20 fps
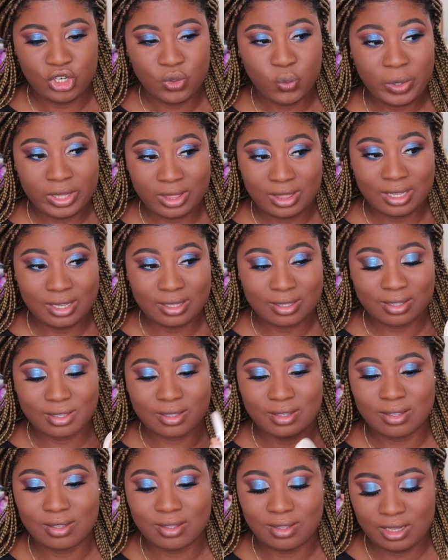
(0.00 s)
with
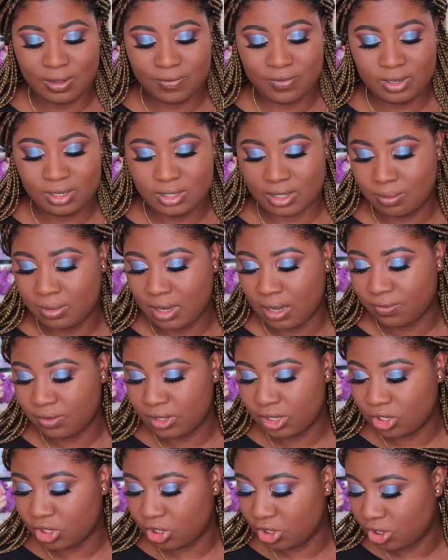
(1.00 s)
this. Definitely some
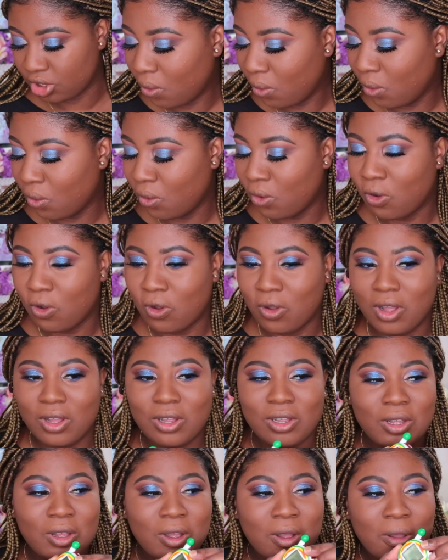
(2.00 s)
coverage.
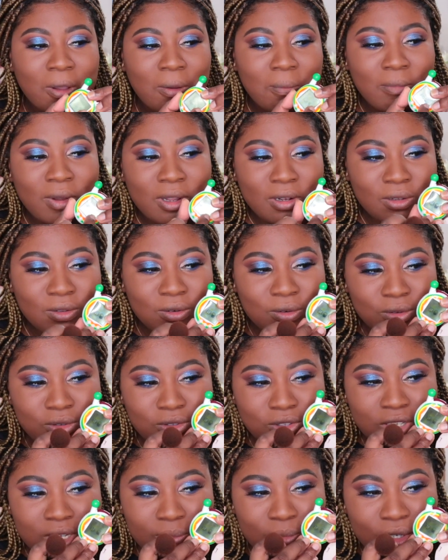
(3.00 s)
Oh, my little
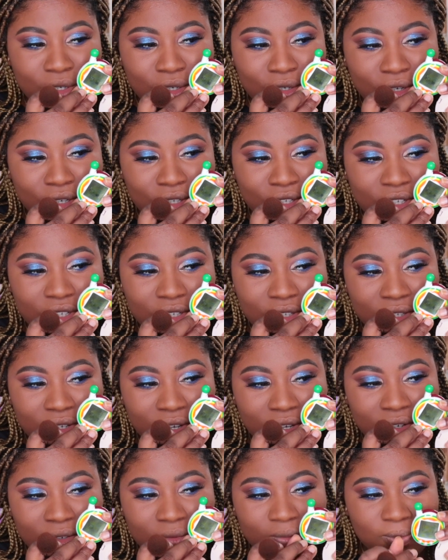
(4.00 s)
Tamagotchi's
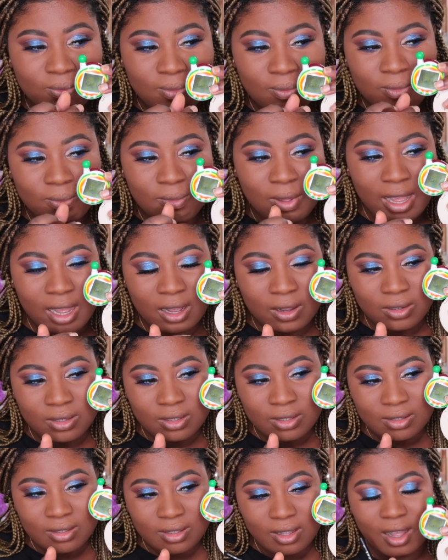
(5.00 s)
got a
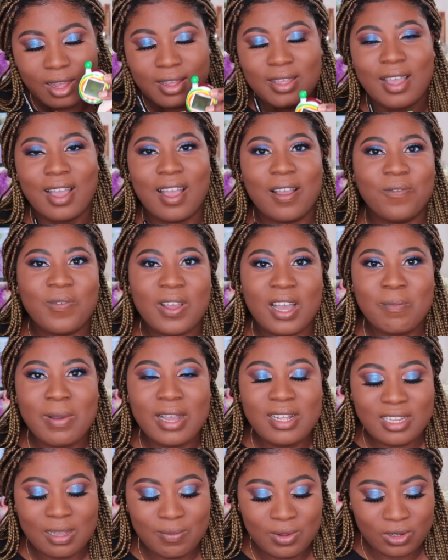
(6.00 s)
mail. Oh yeah, I found
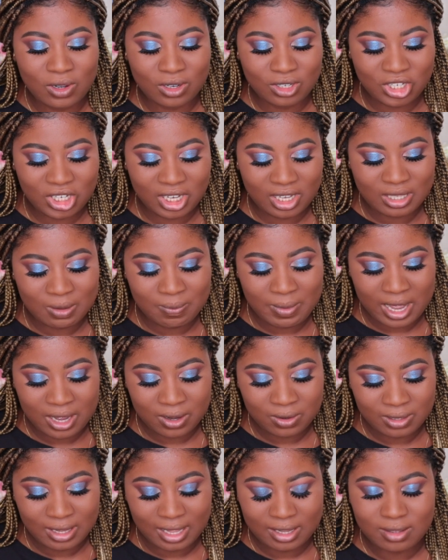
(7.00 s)
my Tamagotchi in the mail,